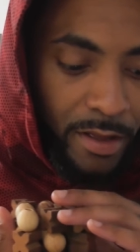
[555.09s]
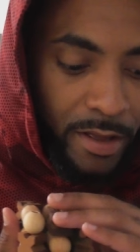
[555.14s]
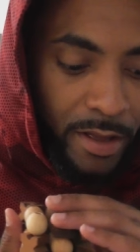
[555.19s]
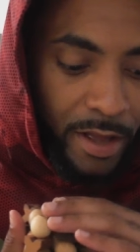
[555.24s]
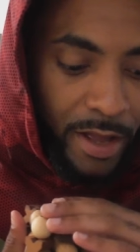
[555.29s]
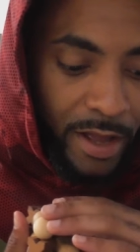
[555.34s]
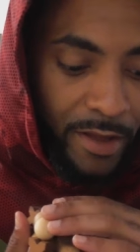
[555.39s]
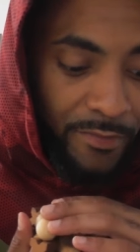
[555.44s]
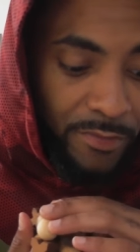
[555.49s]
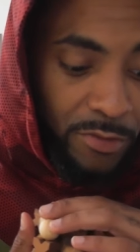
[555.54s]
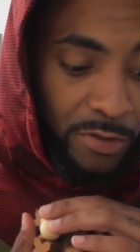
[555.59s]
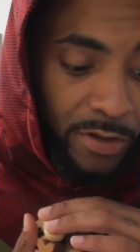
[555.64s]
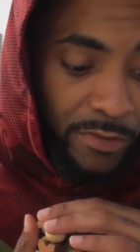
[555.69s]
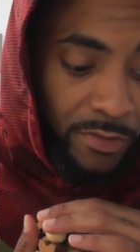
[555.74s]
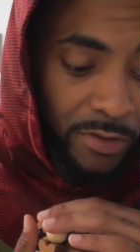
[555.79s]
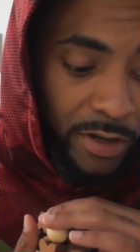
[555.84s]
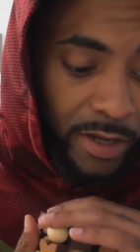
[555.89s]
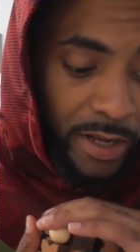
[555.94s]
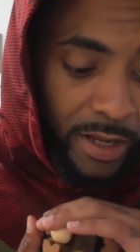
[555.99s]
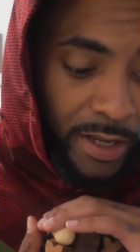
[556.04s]
Have you
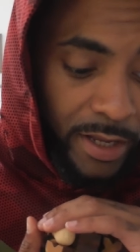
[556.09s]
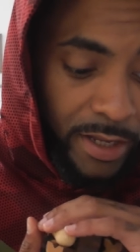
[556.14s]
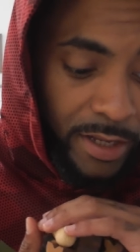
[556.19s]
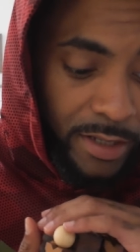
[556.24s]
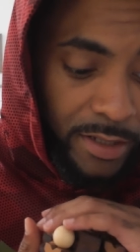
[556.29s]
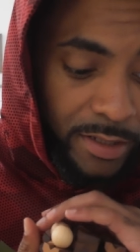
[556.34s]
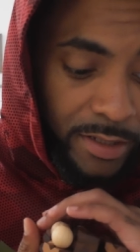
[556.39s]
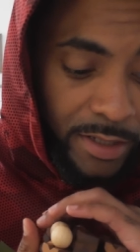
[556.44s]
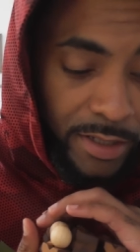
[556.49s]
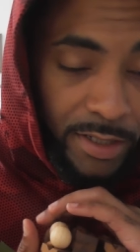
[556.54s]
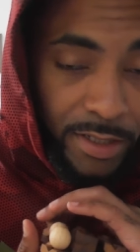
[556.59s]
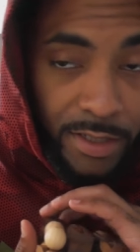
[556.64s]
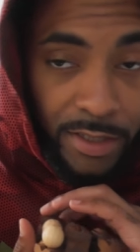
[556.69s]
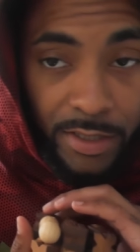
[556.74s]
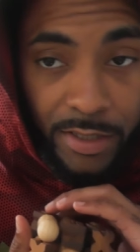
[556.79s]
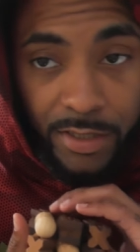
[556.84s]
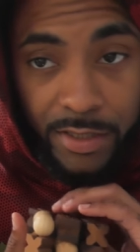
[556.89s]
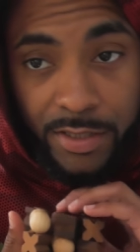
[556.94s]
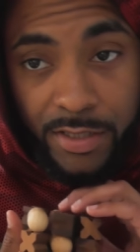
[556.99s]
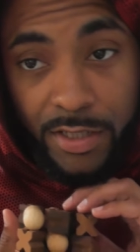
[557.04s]
ever had
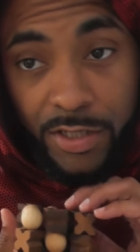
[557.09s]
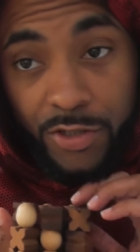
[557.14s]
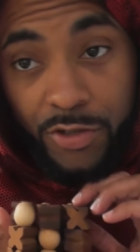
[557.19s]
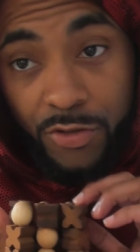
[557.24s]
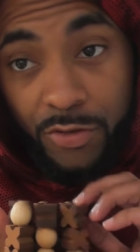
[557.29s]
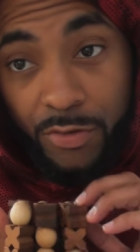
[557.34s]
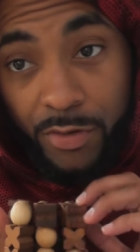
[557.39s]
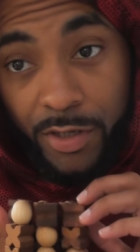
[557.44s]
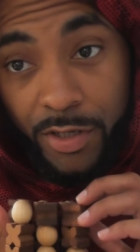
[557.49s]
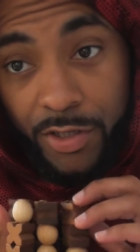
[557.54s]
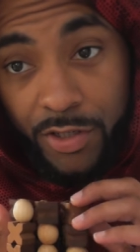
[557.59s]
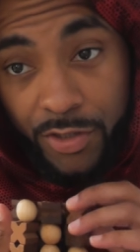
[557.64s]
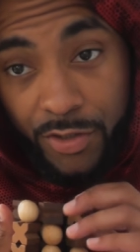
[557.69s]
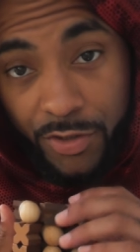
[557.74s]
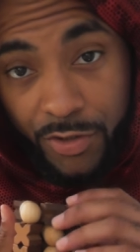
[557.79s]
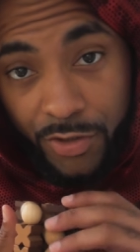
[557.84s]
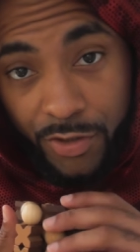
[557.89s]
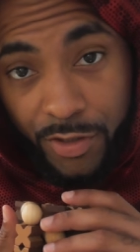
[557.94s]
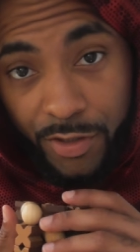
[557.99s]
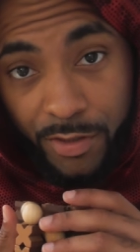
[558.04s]
a
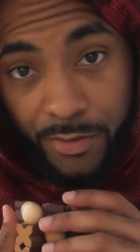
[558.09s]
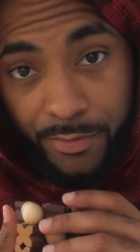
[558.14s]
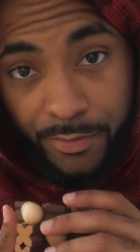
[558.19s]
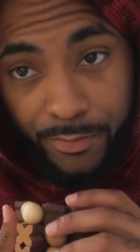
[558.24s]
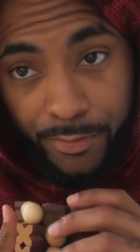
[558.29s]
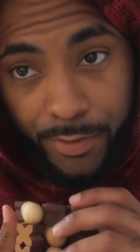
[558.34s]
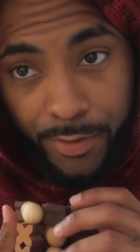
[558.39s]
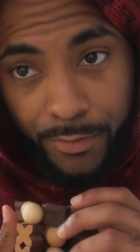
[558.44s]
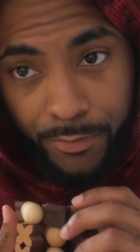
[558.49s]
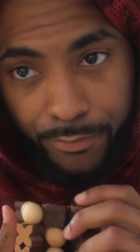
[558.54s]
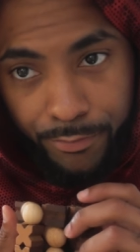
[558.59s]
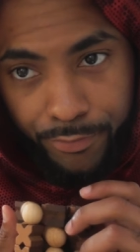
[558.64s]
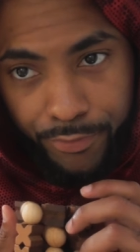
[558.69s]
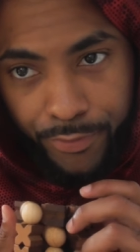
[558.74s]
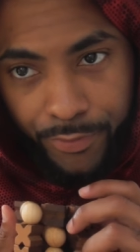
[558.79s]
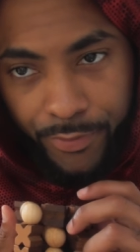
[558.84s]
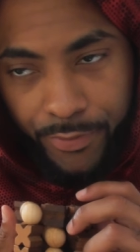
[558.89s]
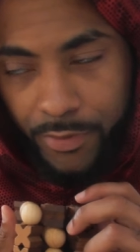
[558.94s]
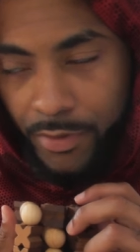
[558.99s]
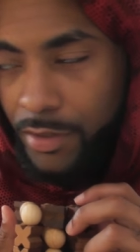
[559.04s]
situationship?
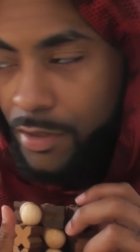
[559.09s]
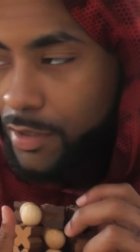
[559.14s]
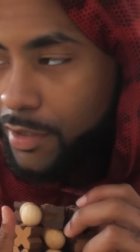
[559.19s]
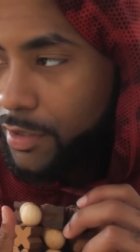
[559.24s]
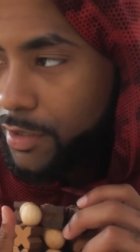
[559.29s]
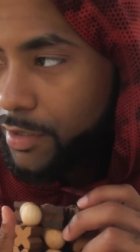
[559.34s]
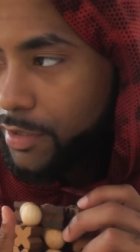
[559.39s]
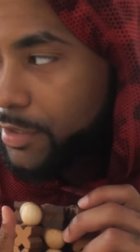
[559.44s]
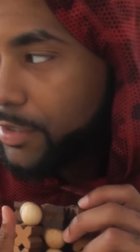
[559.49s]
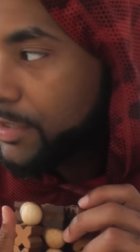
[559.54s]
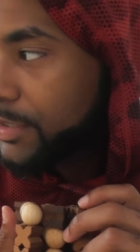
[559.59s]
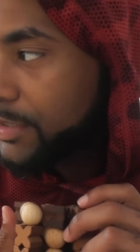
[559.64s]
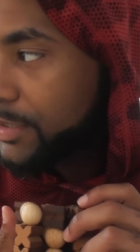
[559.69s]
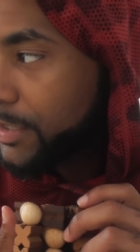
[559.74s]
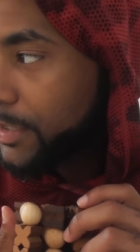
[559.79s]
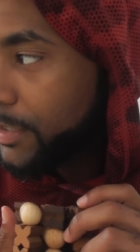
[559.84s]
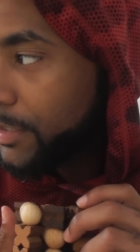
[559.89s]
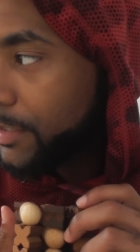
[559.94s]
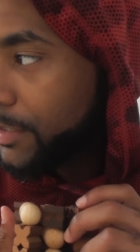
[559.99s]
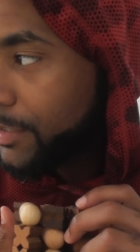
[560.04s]
This day
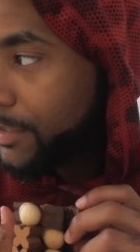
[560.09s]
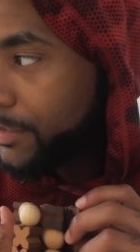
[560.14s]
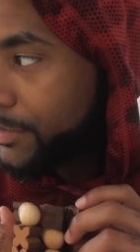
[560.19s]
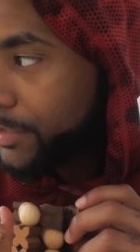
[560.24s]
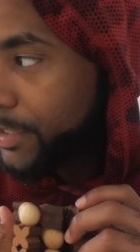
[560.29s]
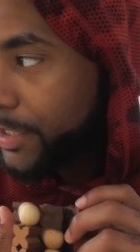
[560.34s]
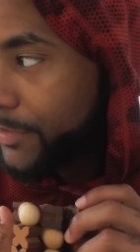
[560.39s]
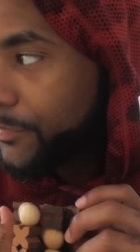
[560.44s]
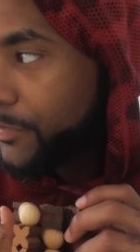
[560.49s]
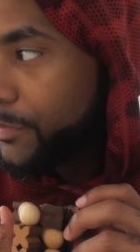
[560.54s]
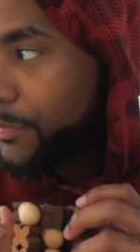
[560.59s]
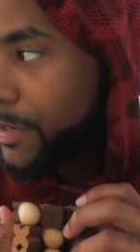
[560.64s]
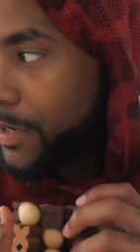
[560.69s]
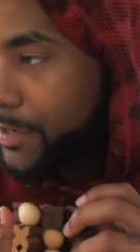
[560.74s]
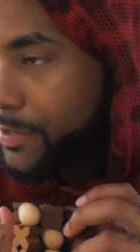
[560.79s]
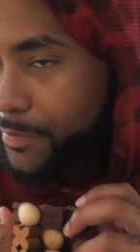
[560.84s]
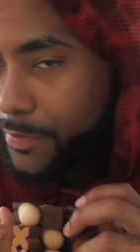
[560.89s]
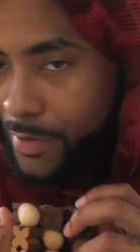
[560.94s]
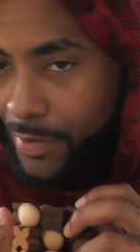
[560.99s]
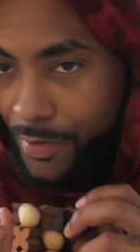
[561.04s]
and age,
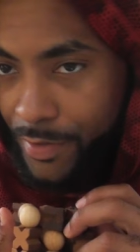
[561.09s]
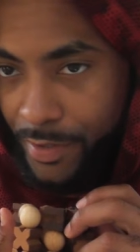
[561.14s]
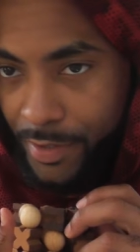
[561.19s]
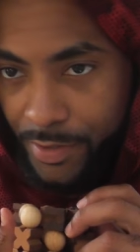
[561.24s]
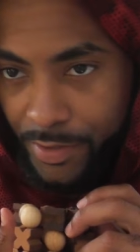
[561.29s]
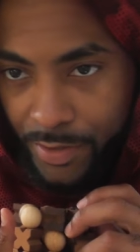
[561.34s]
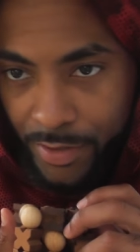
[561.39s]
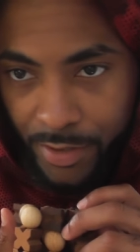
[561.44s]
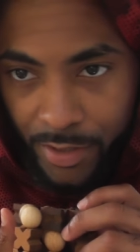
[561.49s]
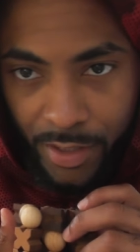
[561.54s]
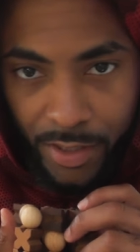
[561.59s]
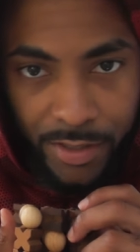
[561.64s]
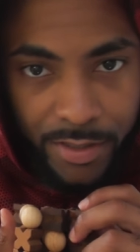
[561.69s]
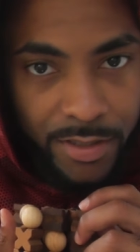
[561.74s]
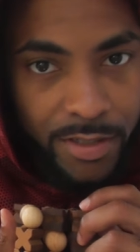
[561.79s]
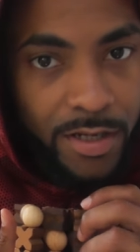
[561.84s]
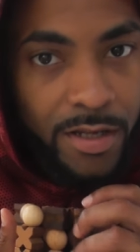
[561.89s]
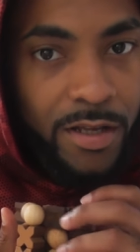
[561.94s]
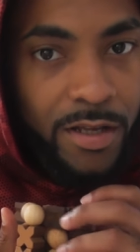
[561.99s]
everybody better answer yes.